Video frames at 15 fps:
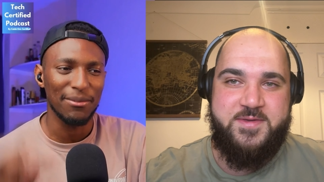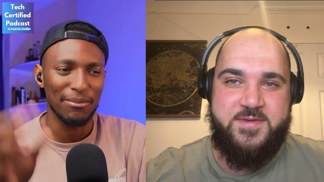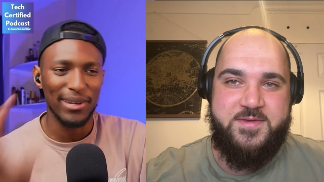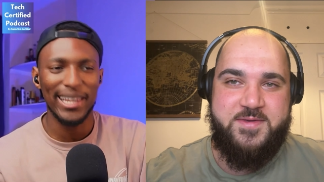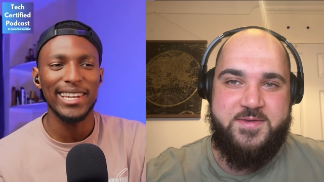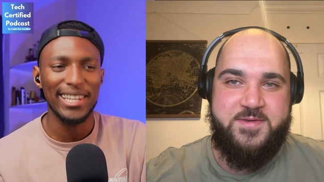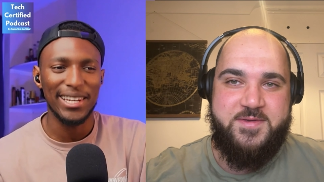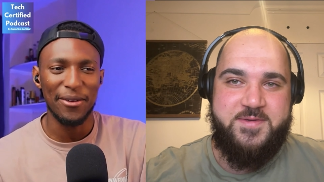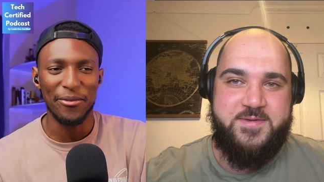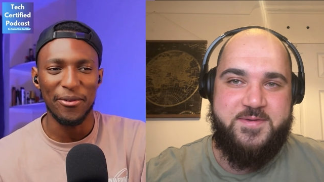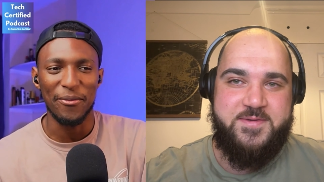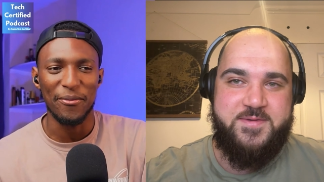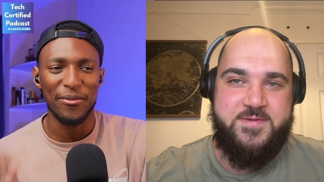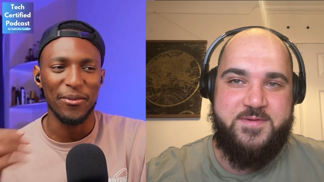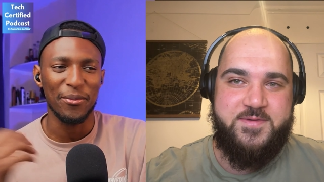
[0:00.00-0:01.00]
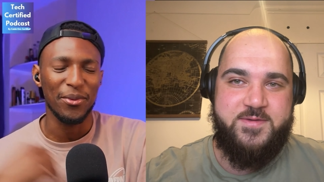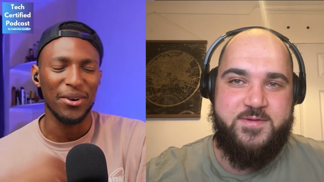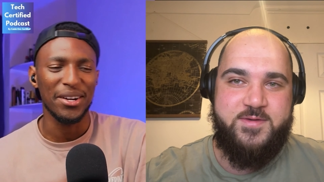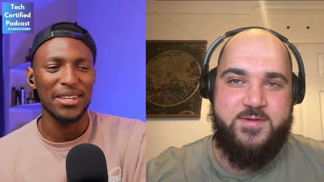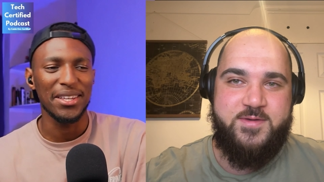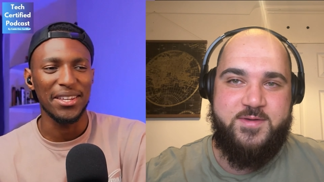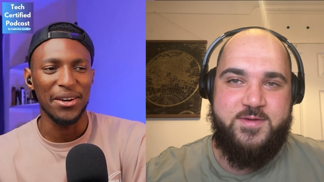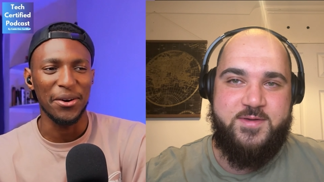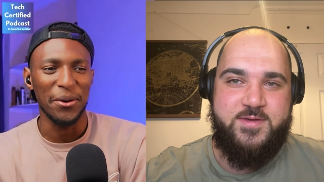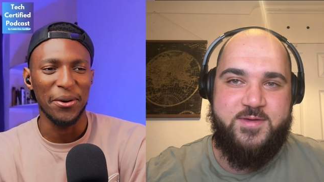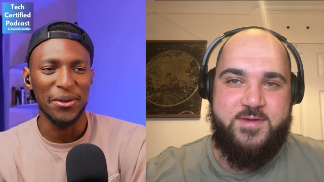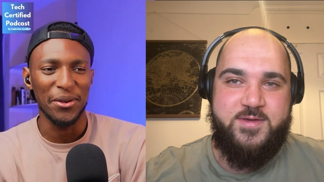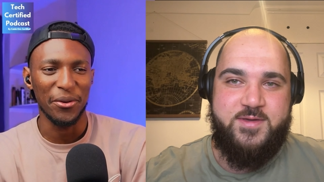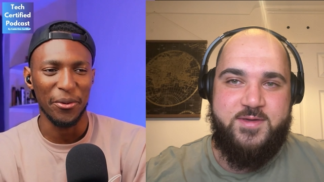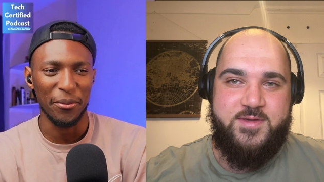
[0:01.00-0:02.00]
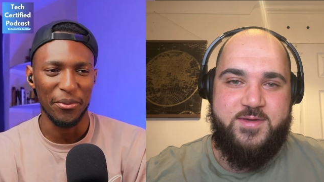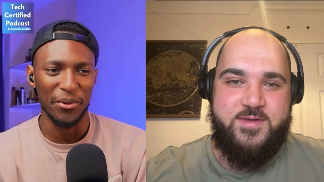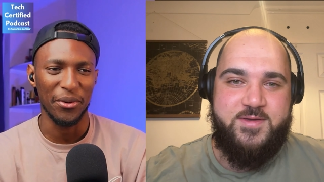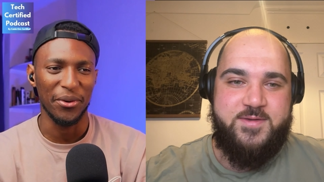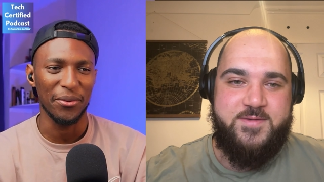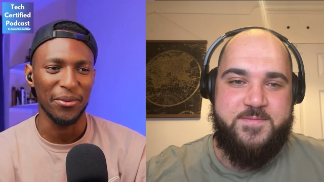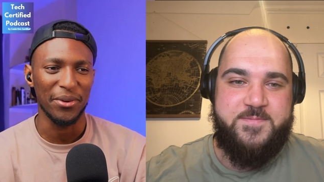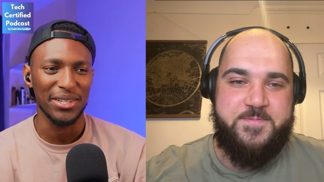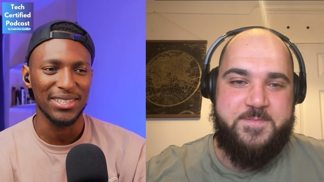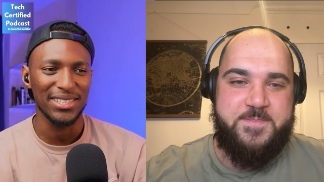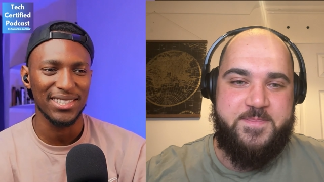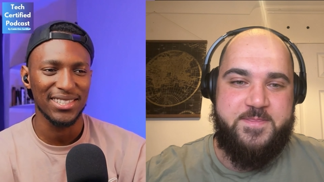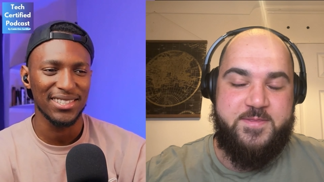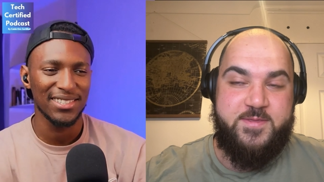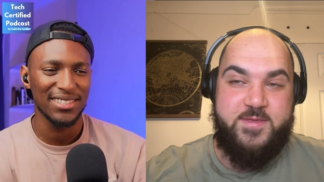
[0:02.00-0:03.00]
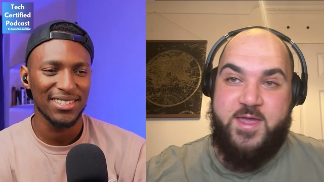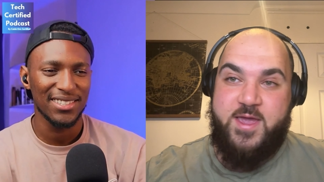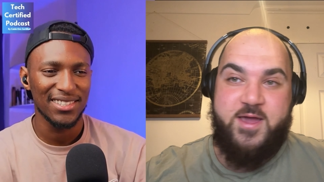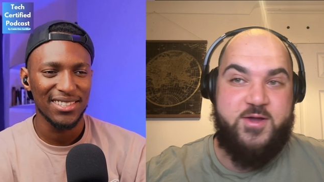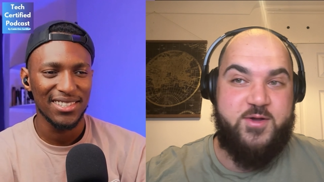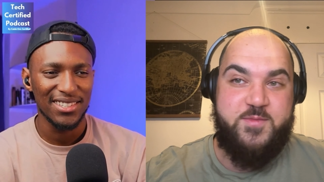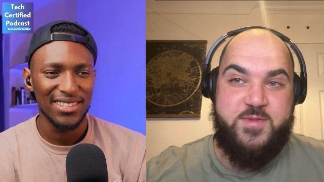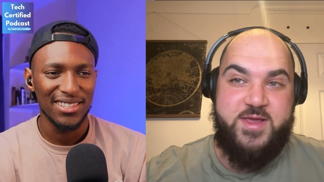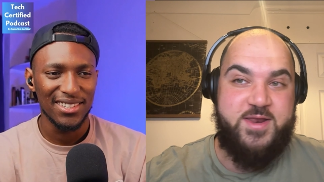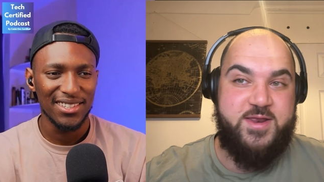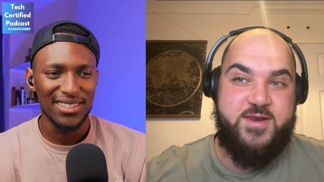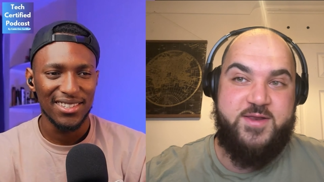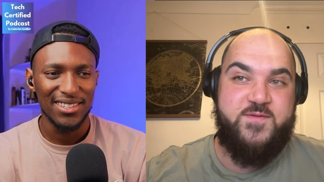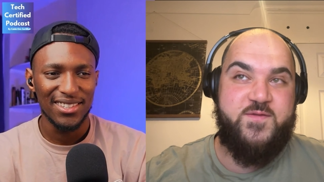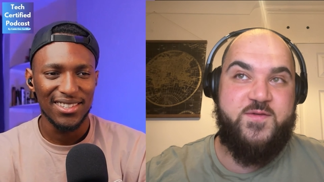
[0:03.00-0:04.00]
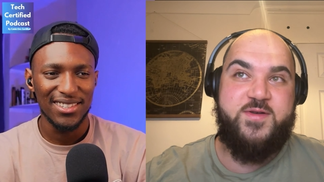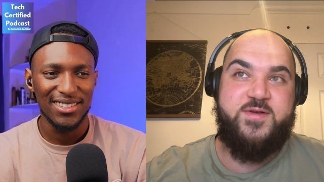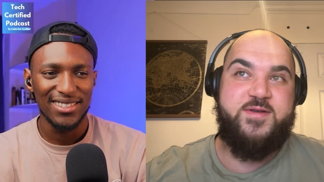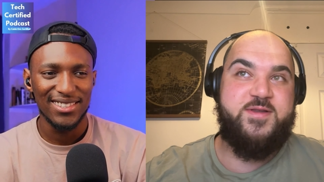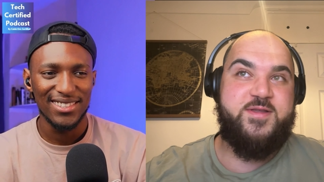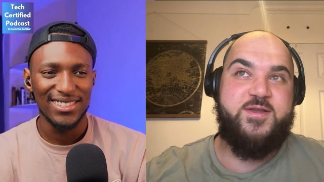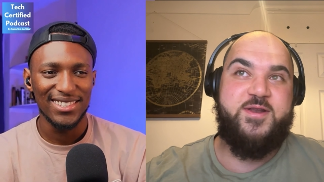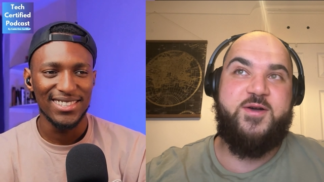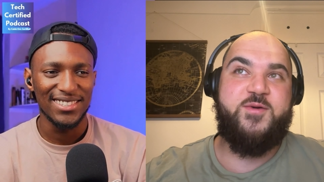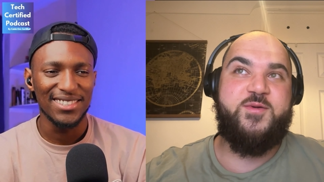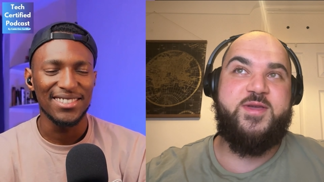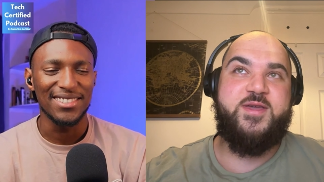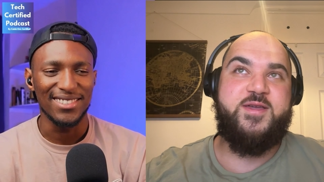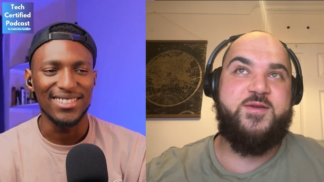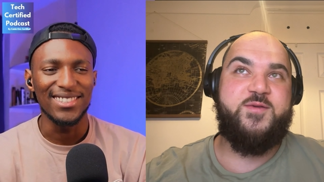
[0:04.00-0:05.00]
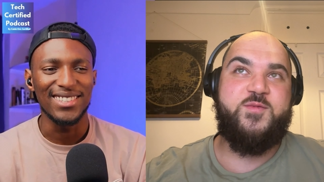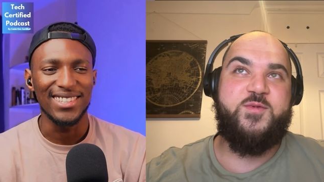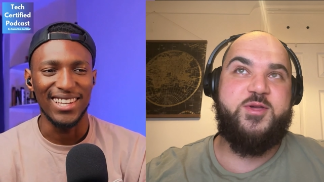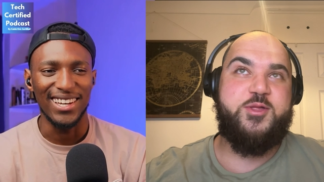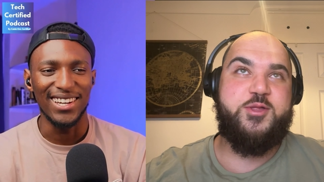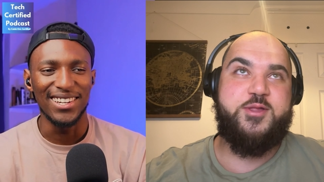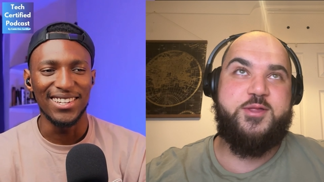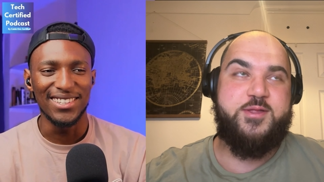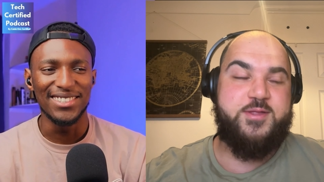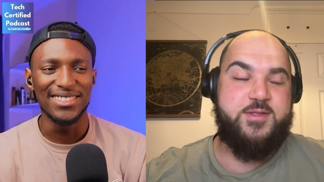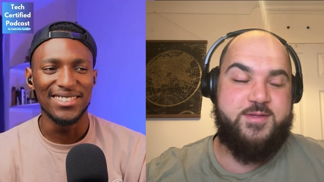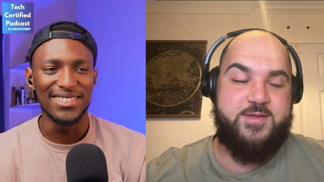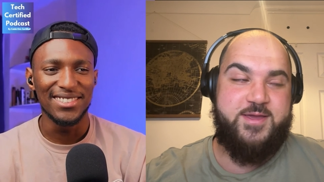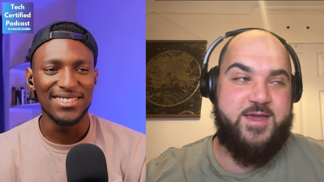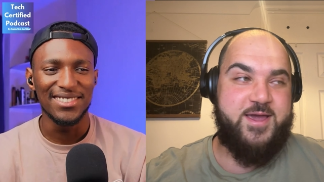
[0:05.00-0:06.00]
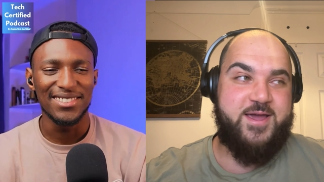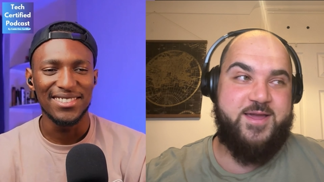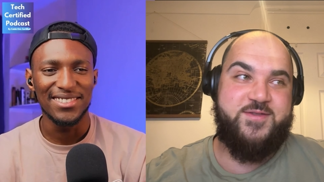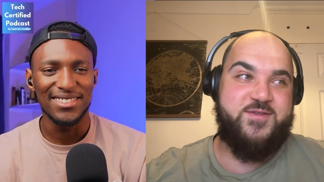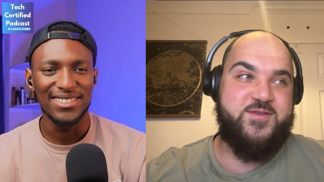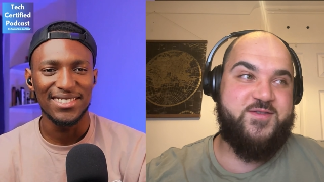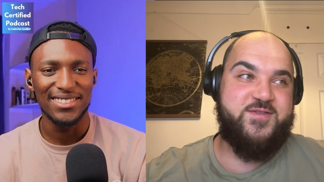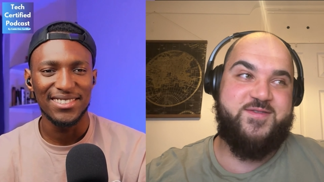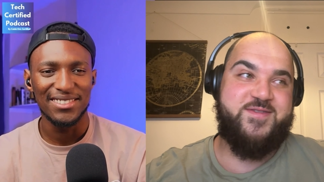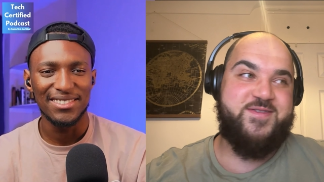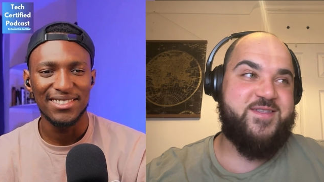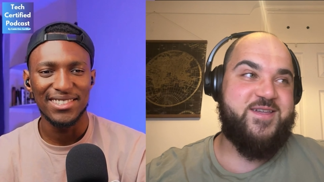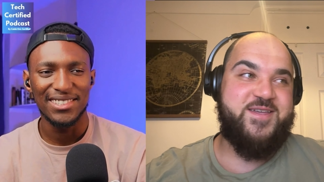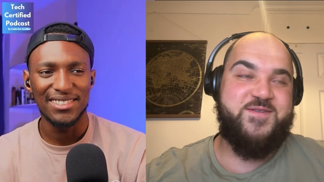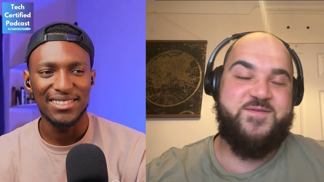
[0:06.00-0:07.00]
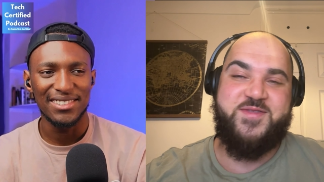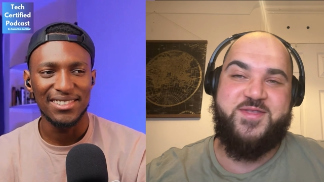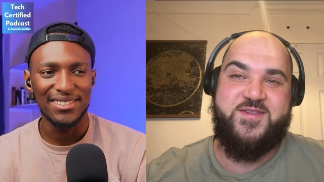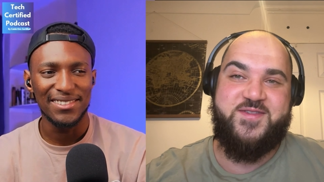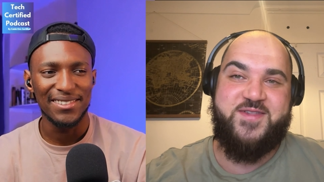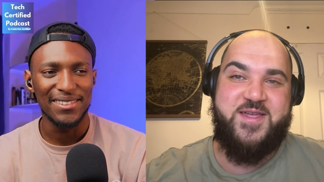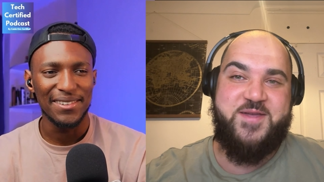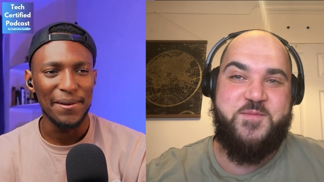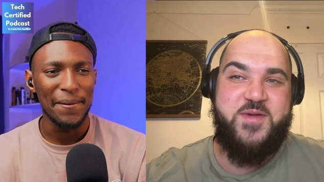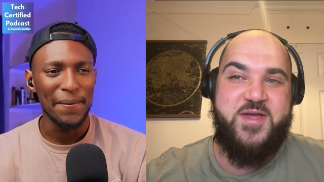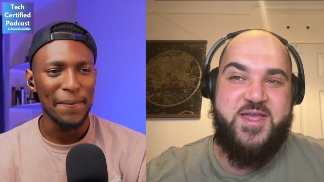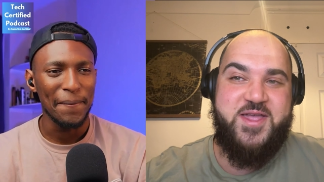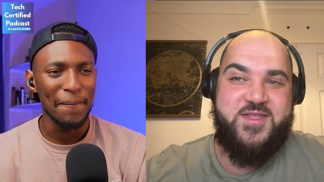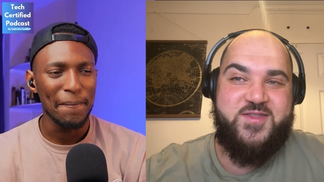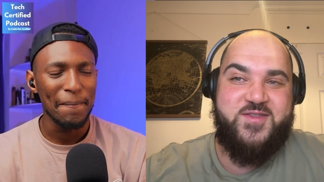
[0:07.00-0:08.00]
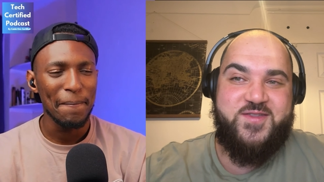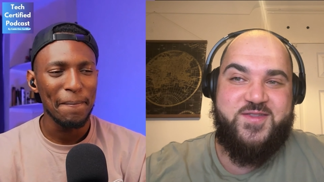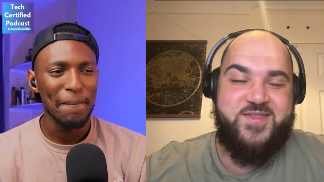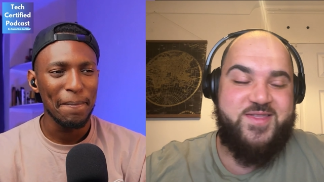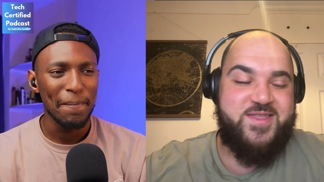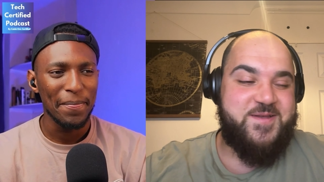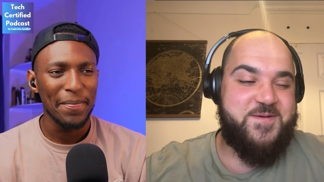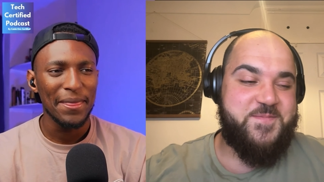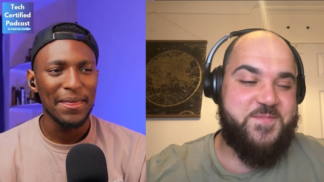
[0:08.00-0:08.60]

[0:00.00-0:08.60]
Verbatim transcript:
Speaker 1: completely different from what your your report was?
Speaker 2: Yeah, completely different. You know, it yeah. was yeah, just not even the same. But it's